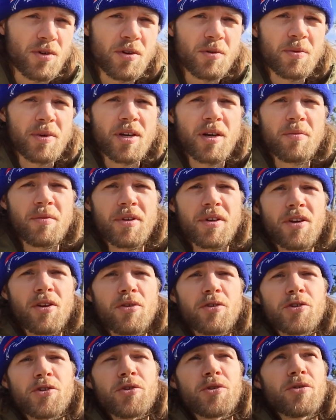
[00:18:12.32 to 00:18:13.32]
going to become the
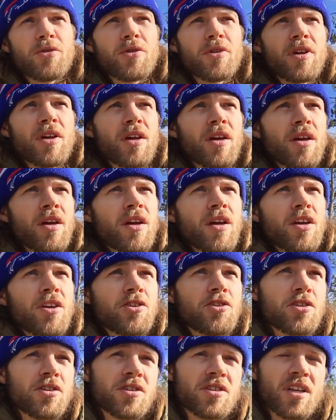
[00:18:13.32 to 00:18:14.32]
known truth.
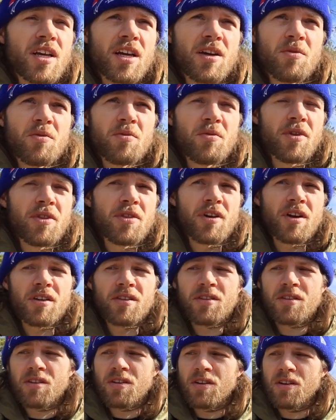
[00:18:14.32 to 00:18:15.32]
Just like when we thought
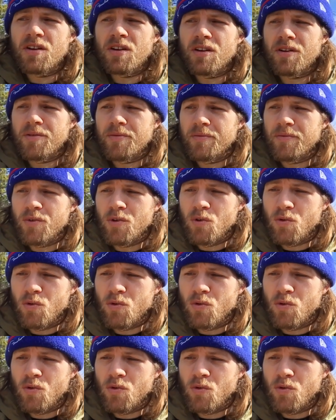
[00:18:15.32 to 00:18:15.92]
the